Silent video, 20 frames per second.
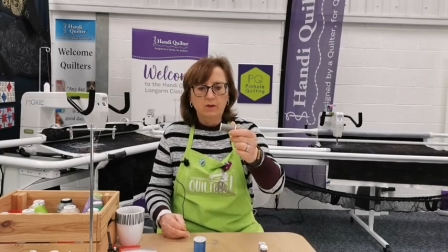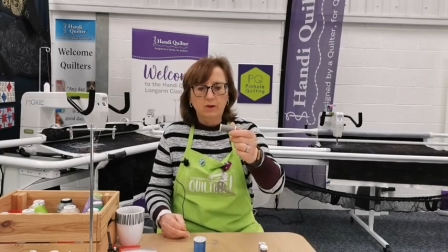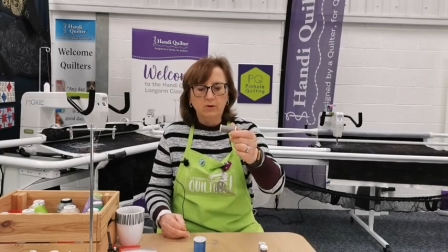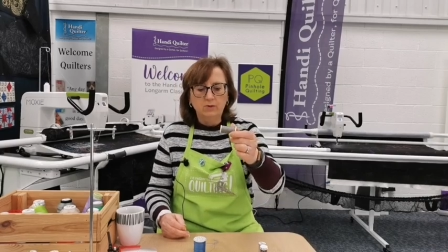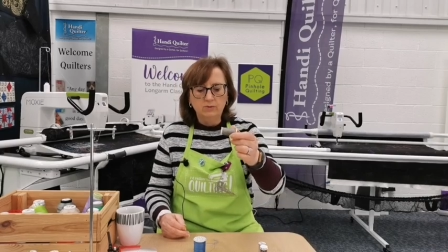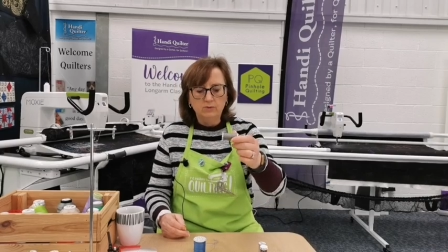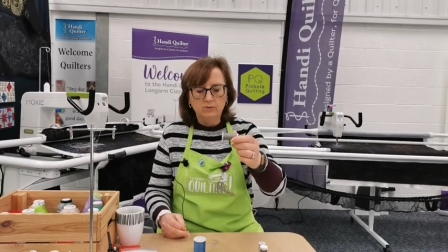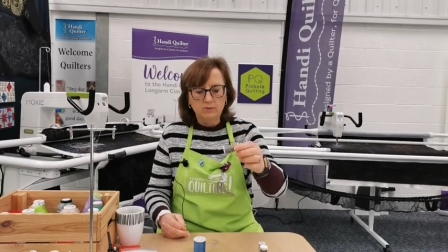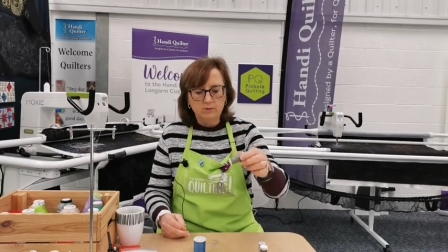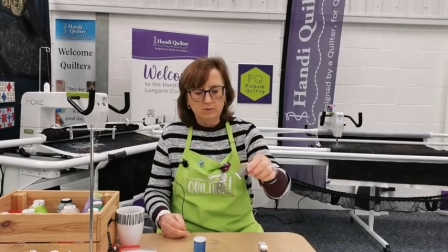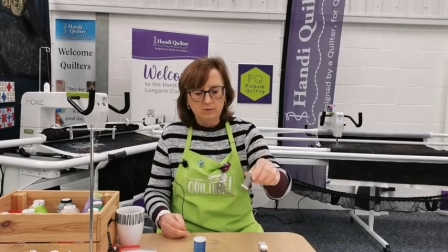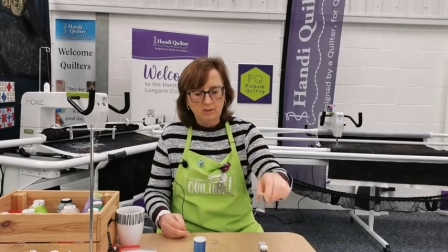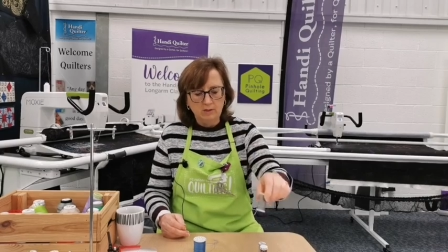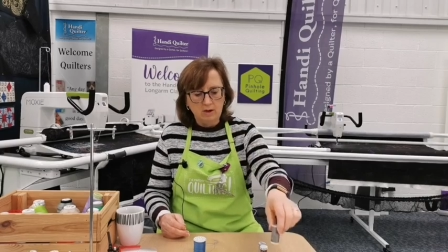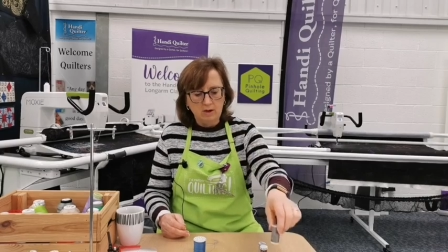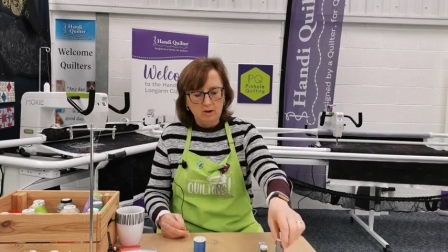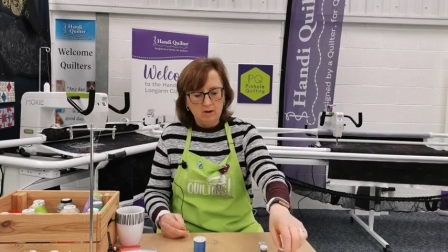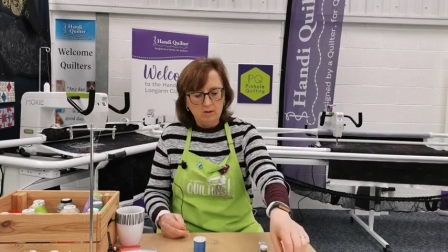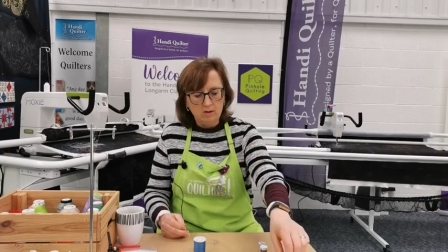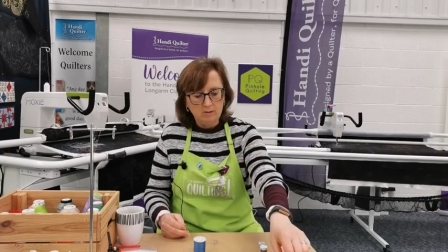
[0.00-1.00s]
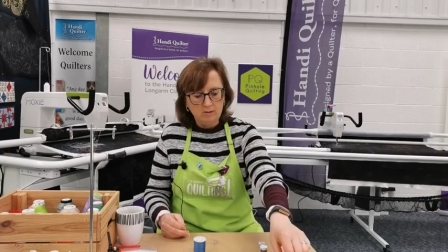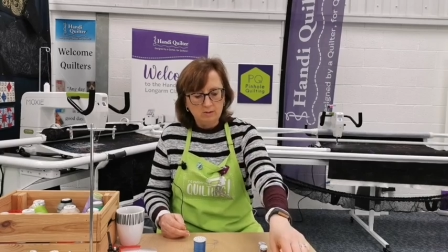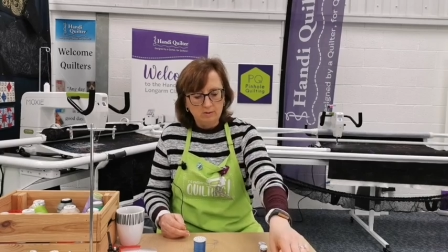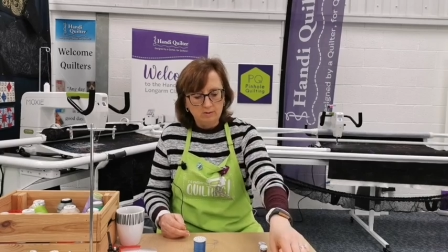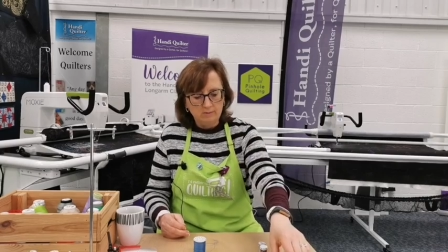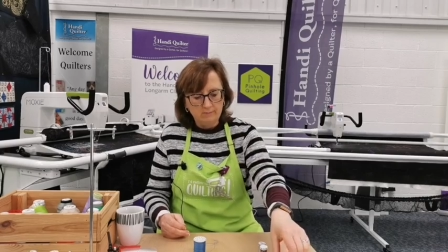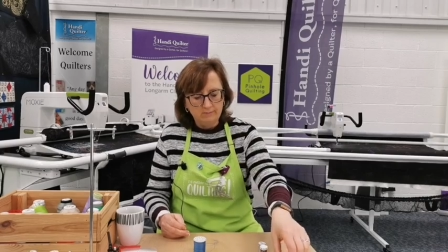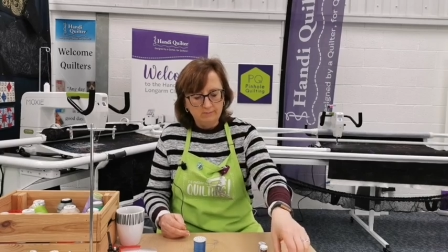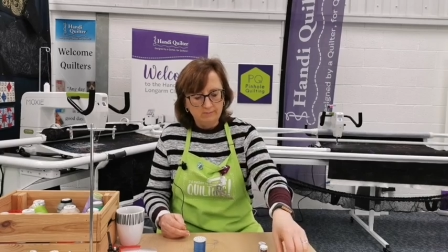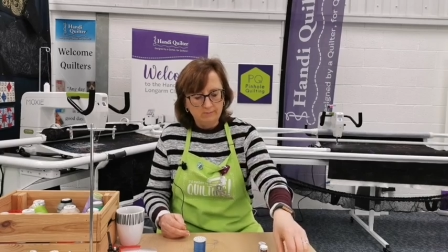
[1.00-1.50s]
Coates and
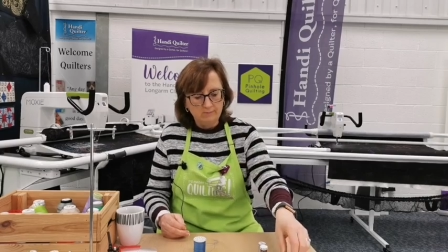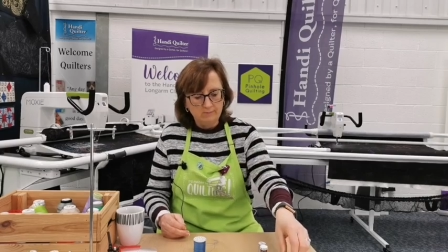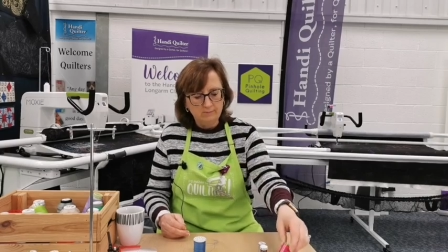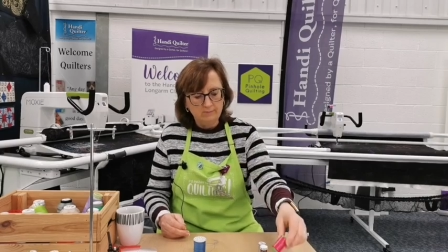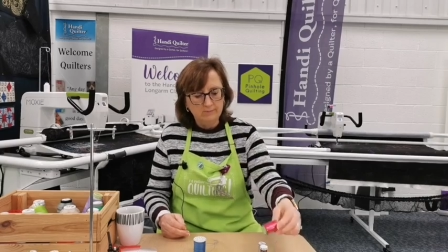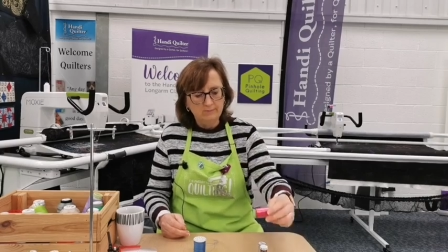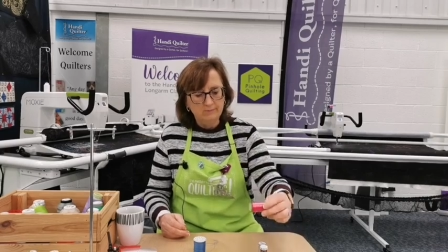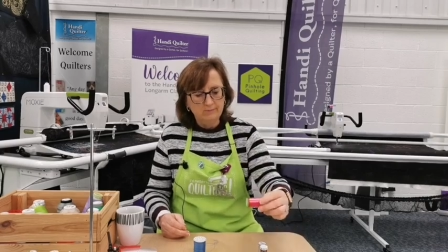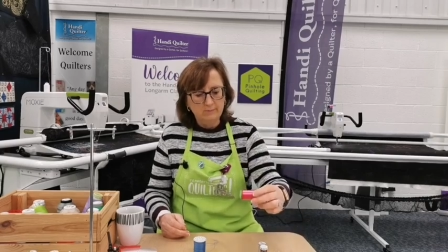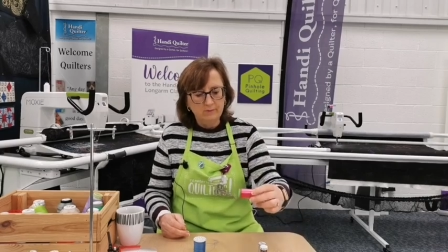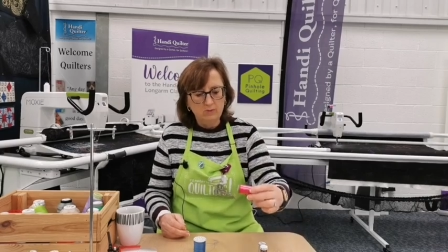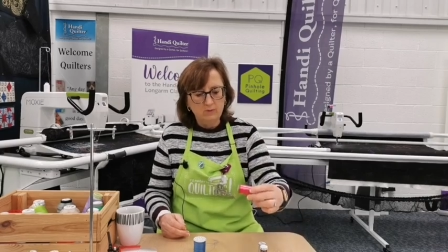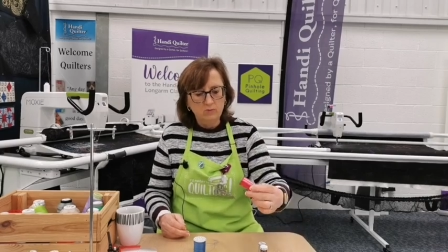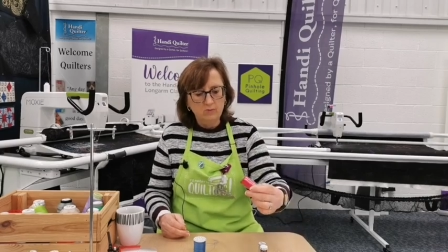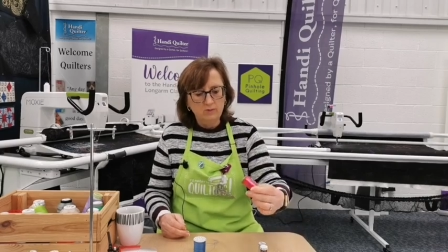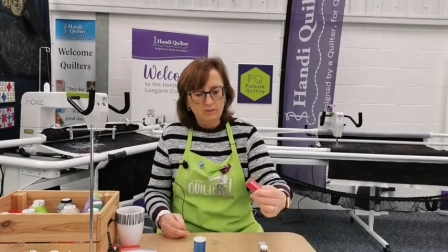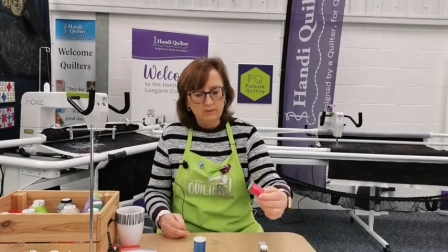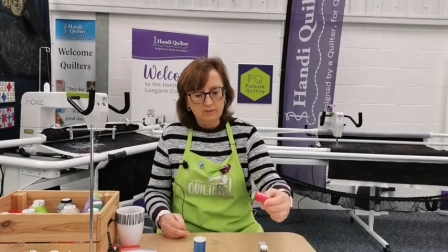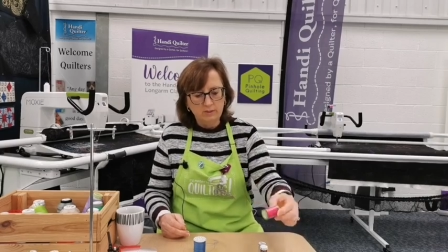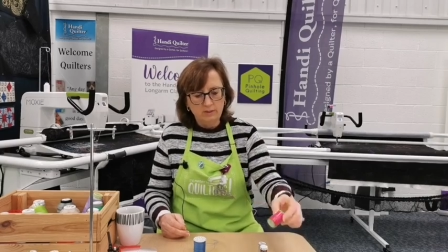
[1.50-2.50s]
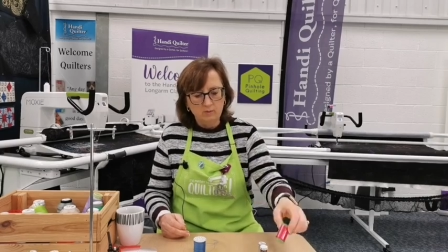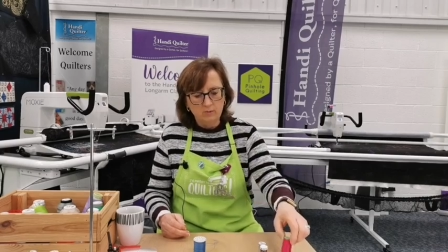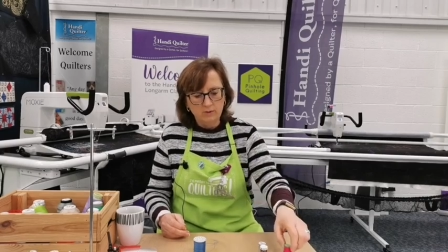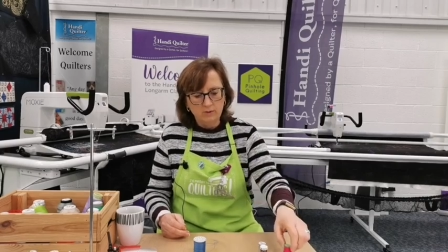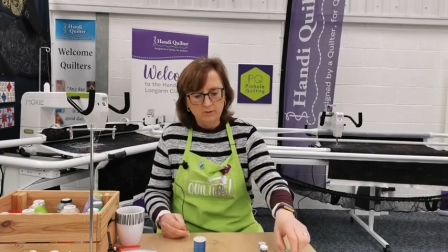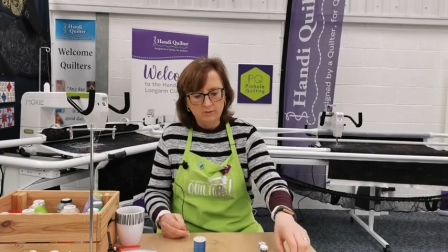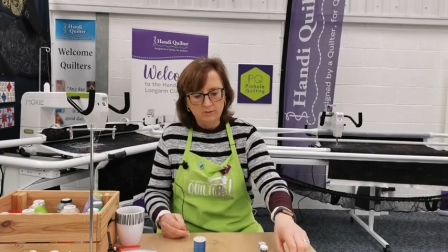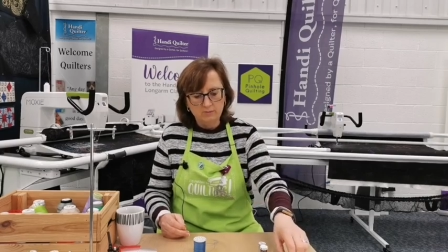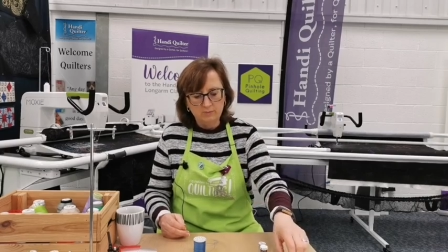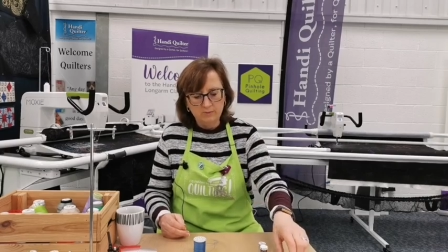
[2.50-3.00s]
Clark and all these other
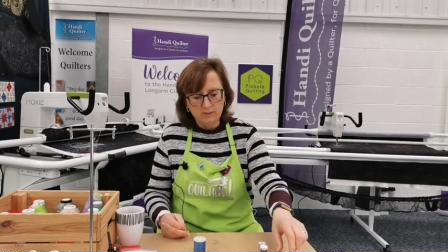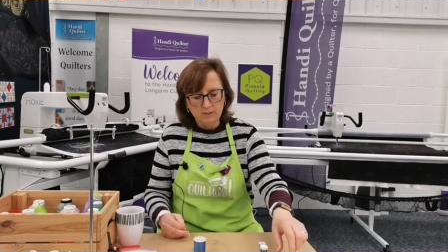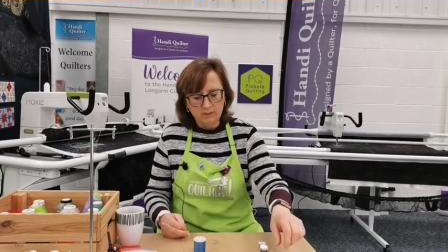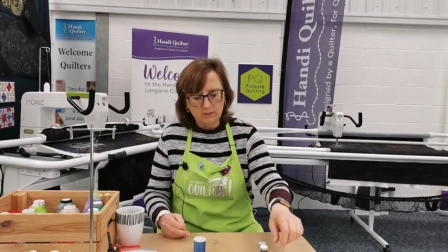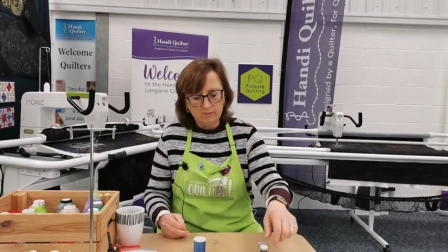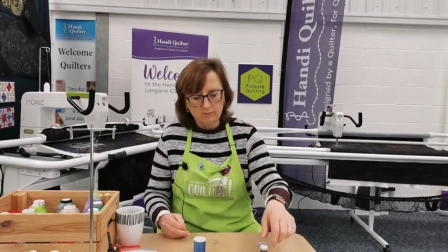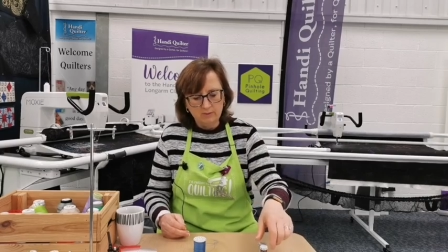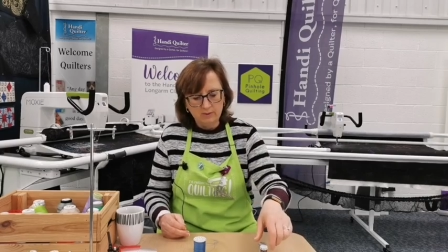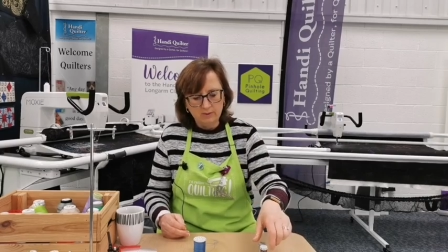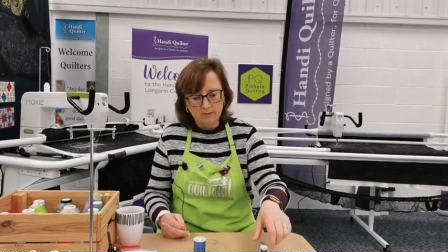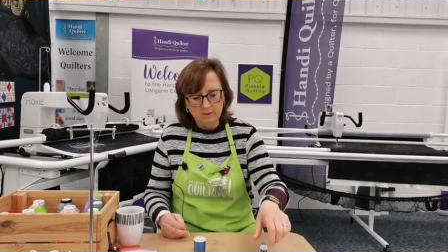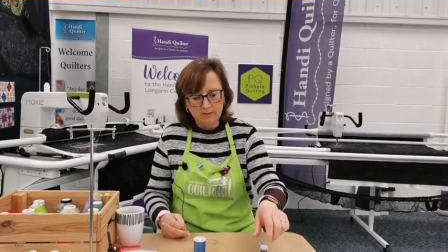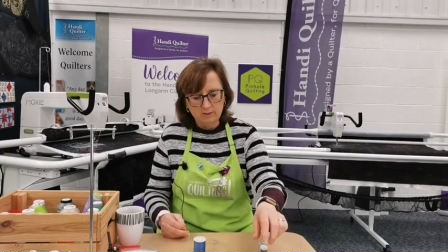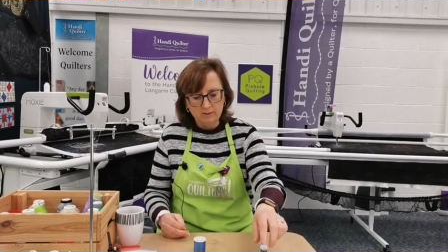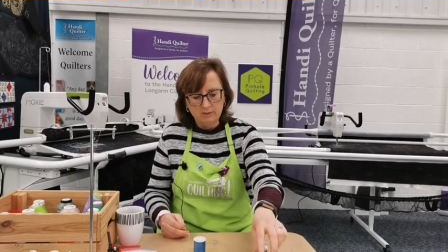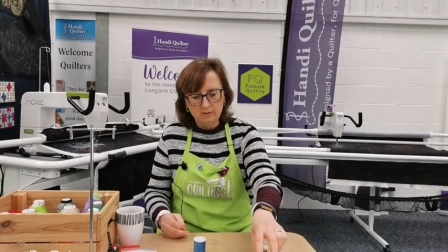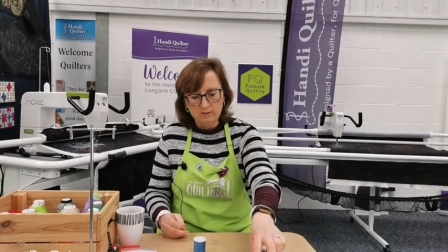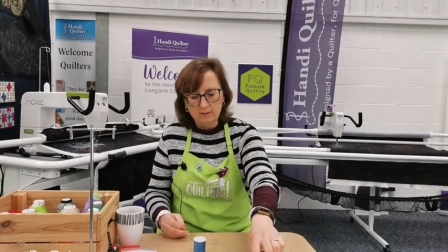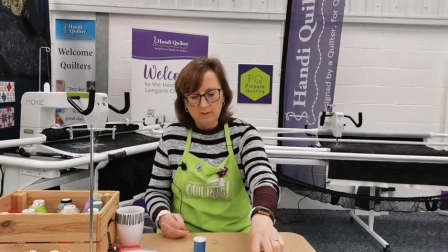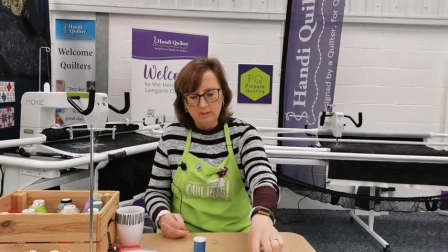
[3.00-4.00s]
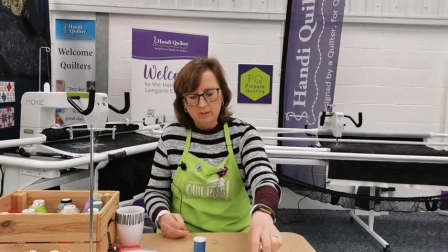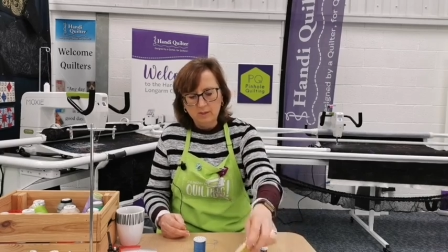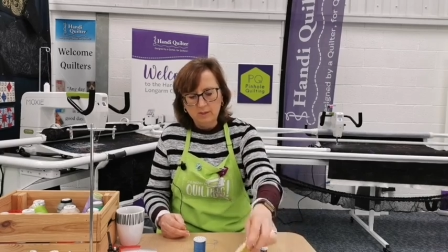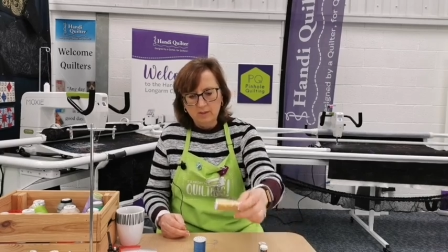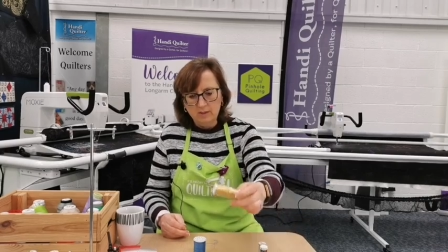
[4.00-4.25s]
ones, Madeiras and